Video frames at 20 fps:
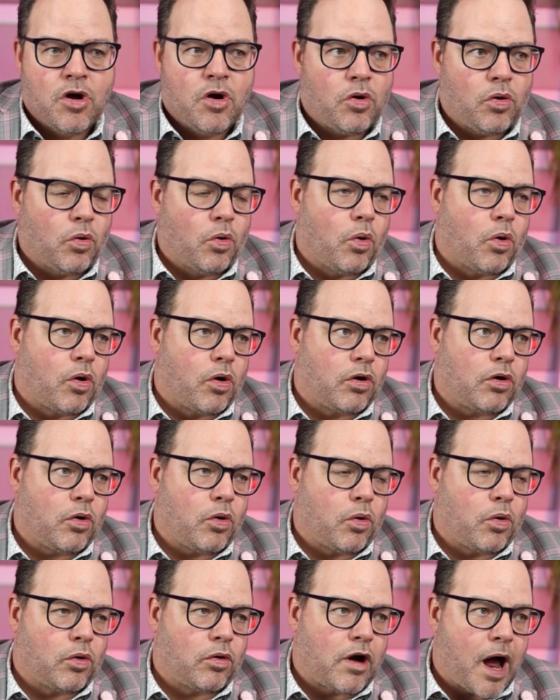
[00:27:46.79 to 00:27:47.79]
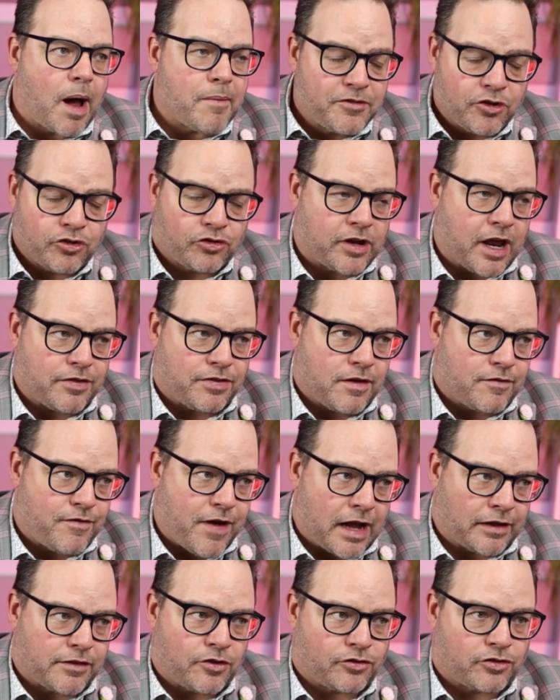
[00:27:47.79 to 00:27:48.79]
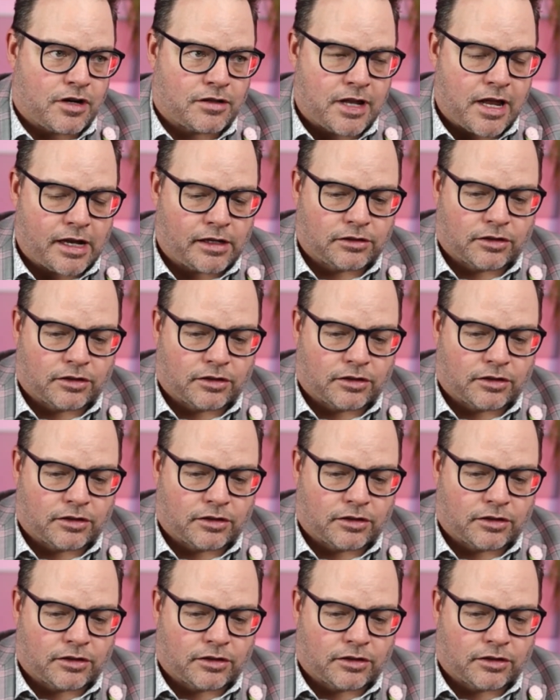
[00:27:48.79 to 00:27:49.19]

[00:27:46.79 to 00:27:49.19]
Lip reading: or obfuscate the fact that it's going to take